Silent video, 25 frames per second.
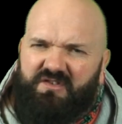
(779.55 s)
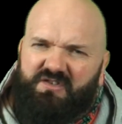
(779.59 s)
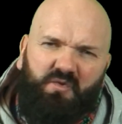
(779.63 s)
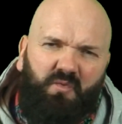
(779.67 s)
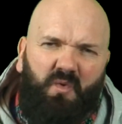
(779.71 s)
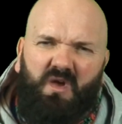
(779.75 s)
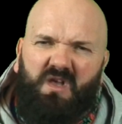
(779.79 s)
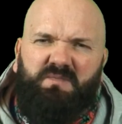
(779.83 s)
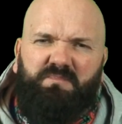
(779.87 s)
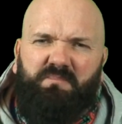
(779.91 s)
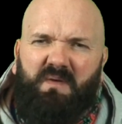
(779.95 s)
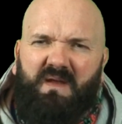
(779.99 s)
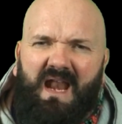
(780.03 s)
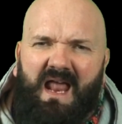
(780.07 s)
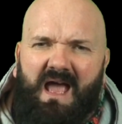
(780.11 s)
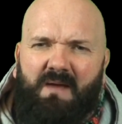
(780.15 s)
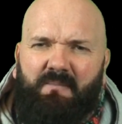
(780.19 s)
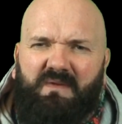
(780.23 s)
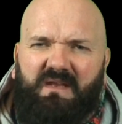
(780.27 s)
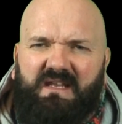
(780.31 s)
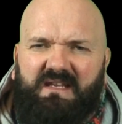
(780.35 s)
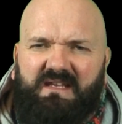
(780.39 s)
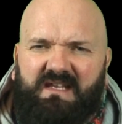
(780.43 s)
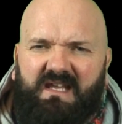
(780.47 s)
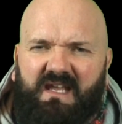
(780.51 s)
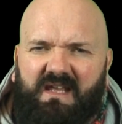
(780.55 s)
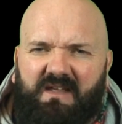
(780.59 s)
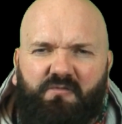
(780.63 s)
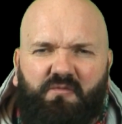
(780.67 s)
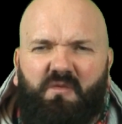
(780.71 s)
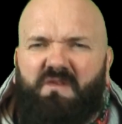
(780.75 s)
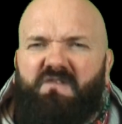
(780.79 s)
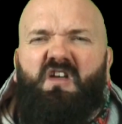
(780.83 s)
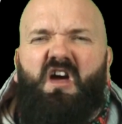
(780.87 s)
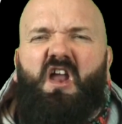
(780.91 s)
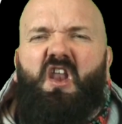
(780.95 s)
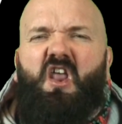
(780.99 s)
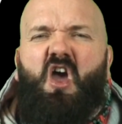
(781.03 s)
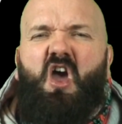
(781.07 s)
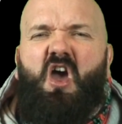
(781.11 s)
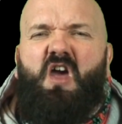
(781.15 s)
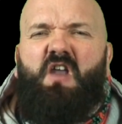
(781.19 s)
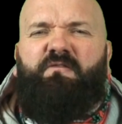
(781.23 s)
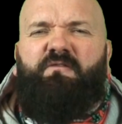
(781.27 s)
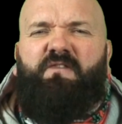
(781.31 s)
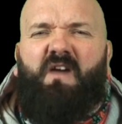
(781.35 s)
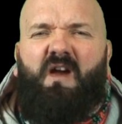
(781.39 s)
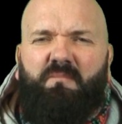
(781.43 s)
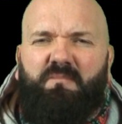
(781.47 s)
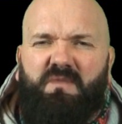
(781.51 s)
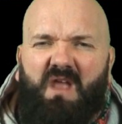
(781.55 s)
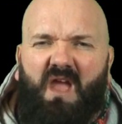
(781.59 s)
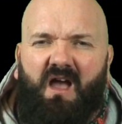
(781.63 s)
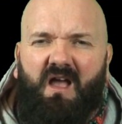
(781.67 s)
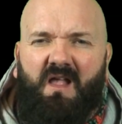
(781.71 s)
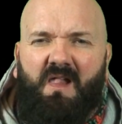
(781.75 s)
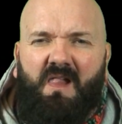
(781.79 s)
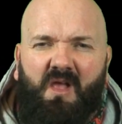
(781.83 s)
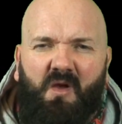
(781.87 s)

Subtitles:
So what's been happening, Keith? We've not heard from you.